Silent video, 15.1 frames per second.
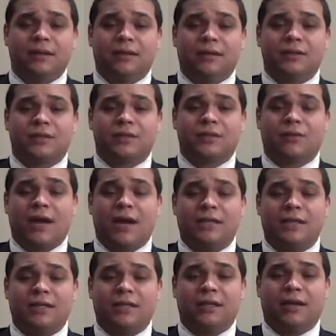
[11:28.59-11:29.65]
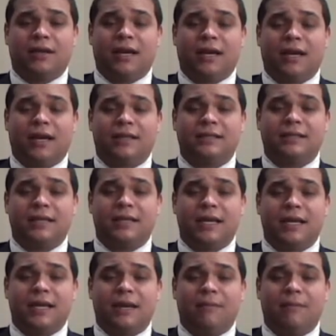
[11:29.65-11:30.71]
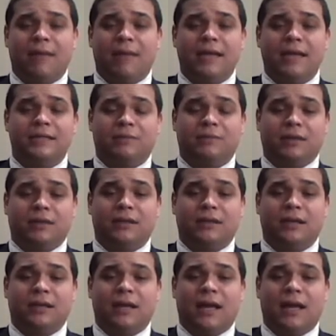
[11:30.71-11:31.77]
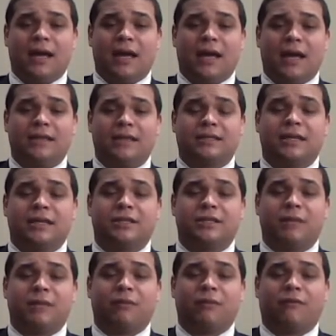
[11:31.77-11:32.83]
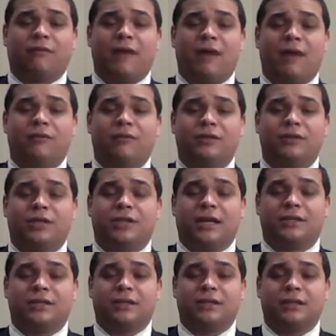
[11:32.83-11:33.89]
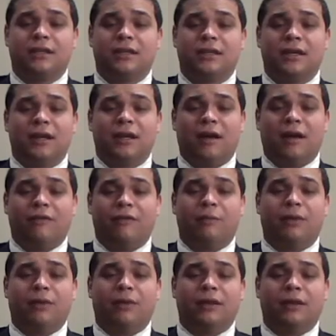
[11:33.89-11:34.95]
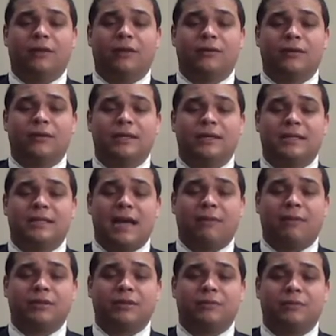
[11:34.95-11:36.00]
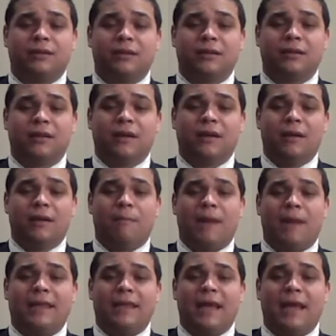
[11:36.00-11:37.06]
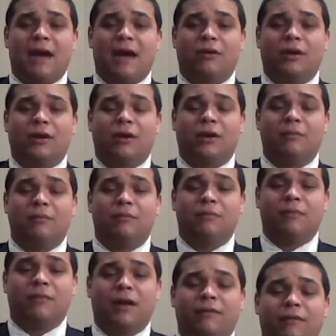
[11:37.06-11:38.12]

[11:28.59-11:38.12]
scratching their heads in amazement at such a profound rejection of the political establishment by the outcome of